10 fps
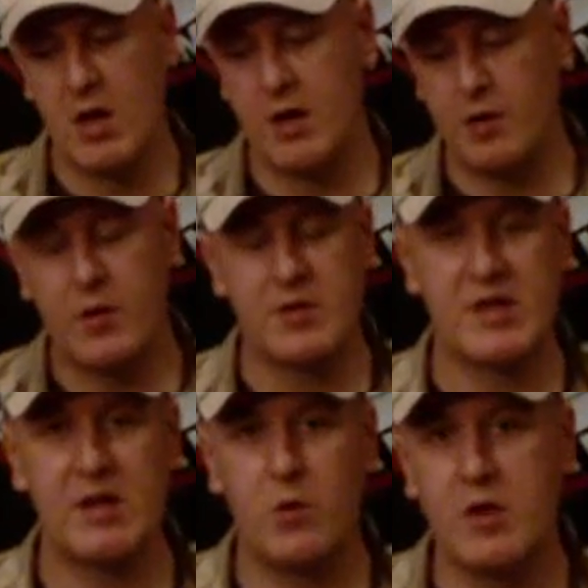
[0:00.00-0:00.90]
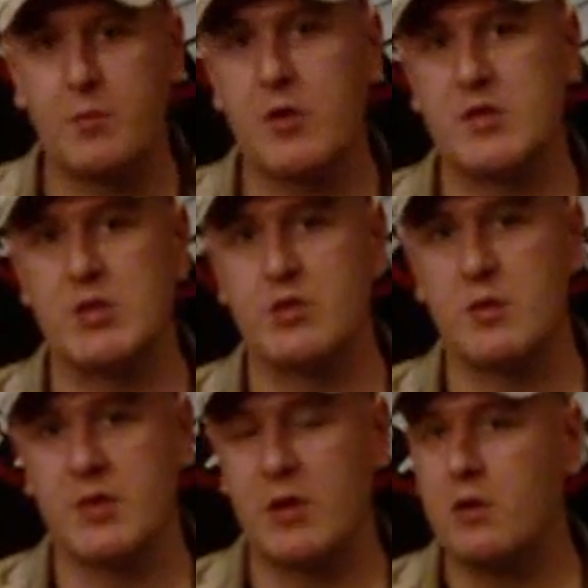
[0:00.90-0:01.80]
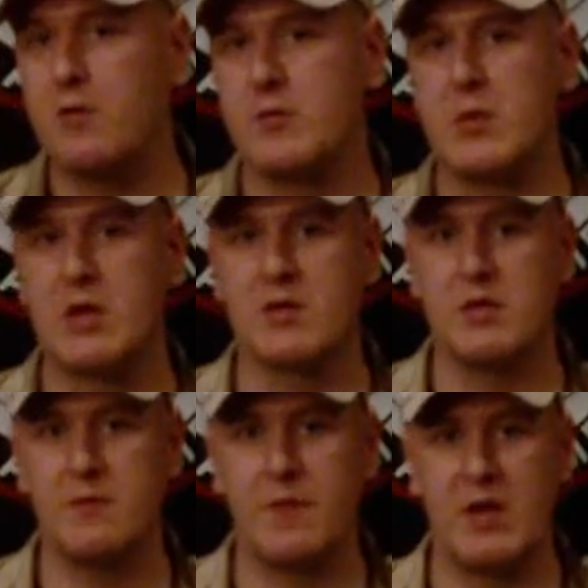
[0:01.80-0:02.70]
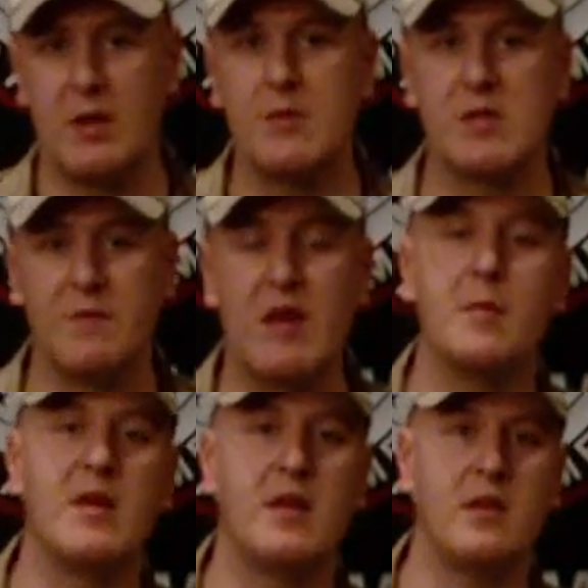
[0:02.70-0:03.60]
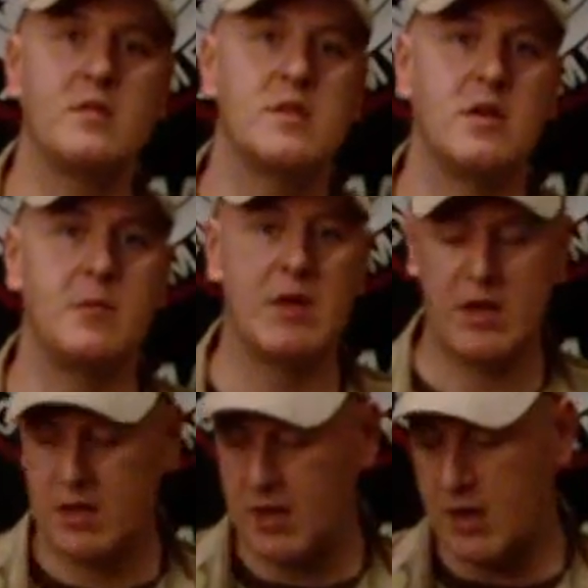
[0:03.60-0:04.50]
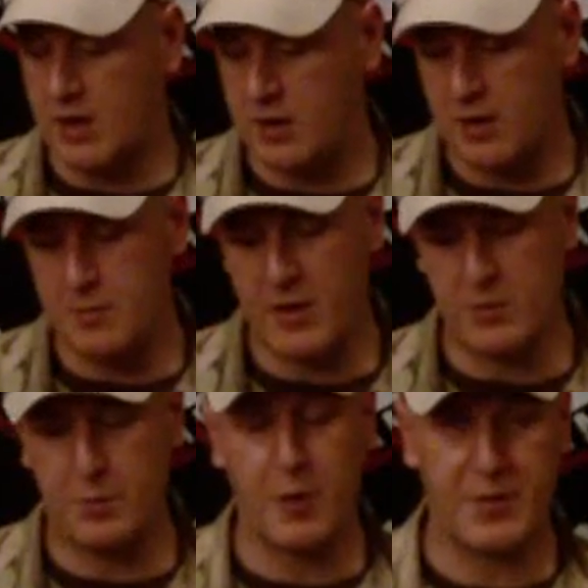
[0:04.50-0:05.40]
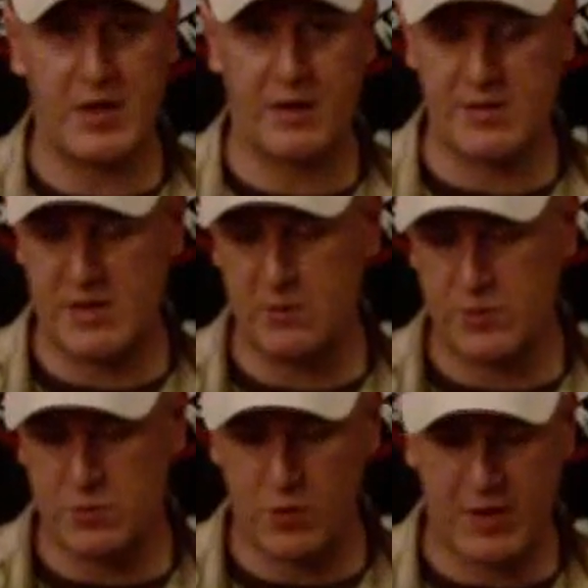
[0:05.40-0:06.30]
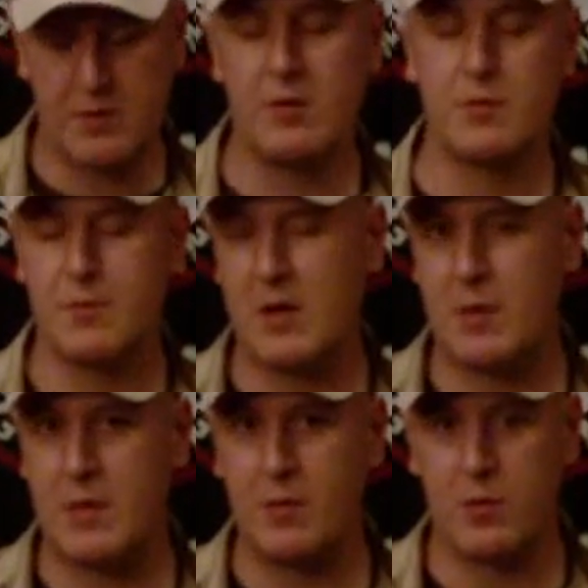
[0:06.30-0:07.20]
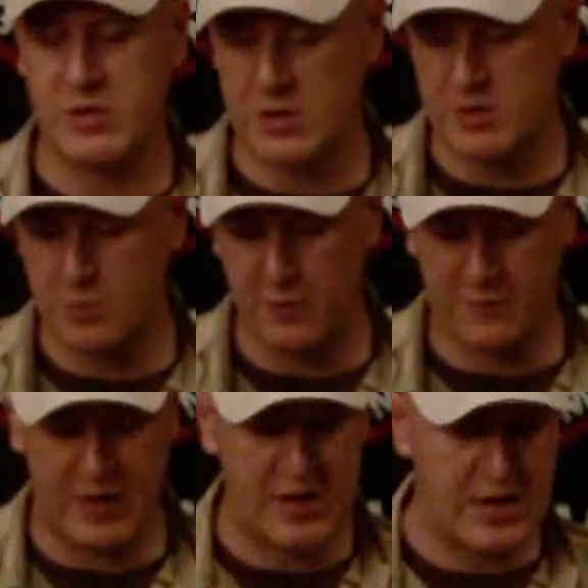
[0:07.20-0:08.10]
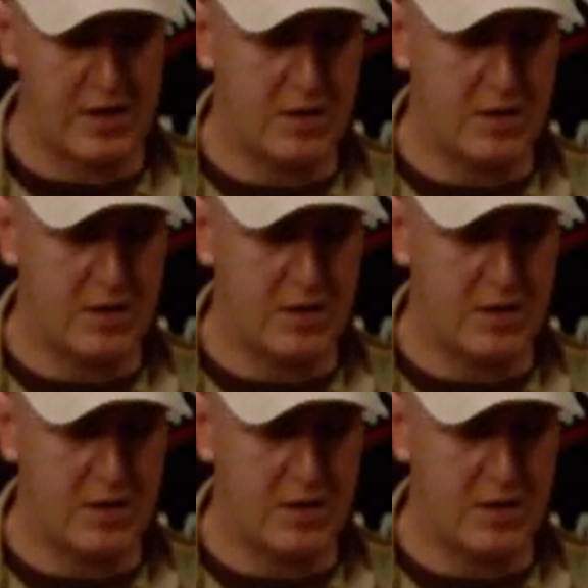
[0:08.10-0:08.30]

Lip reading: I don't know exactly why the price has dropped. I don't know if it's because of limited availability at the time, combined with popularity, which is why maybe people were charging more for it.